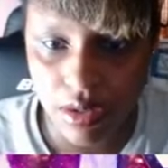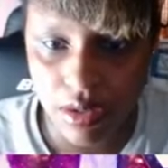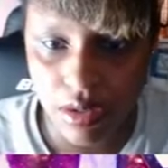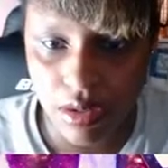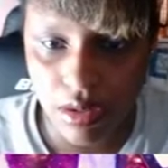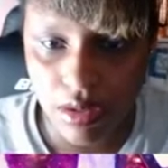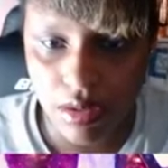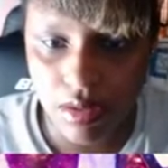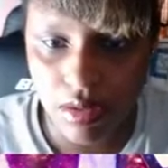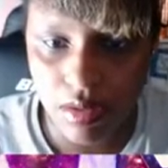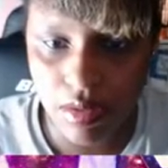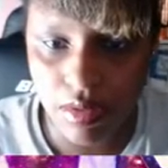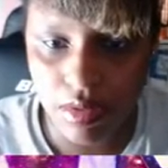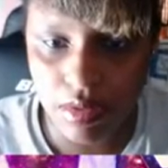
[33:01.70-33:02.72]

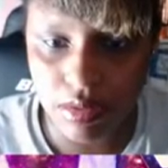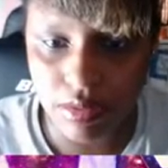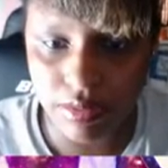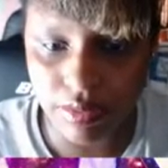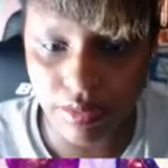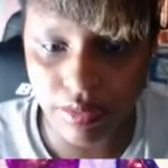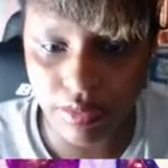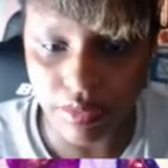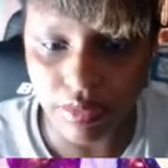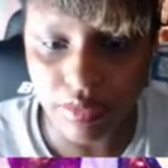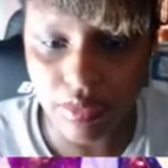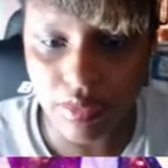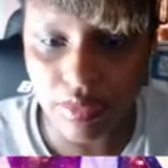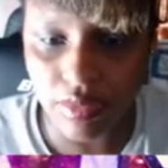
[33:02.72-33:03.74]

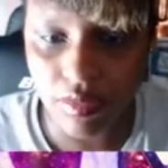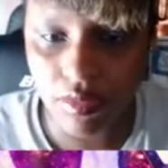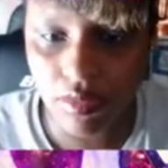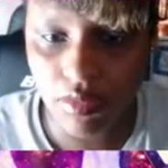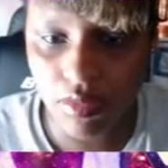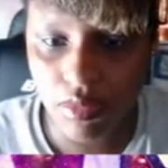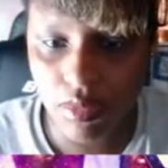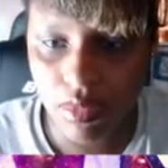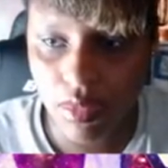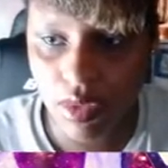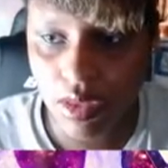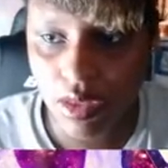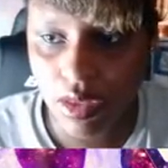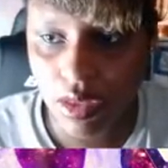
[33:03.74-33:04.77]

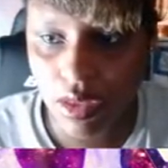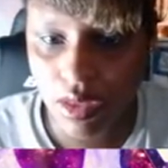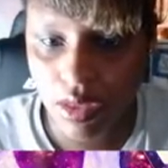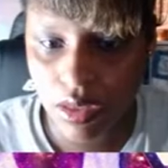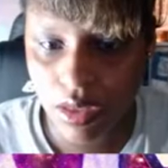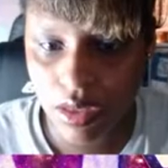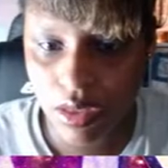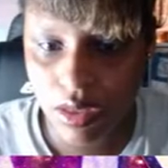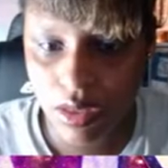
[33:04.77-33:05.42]
Nothing is said.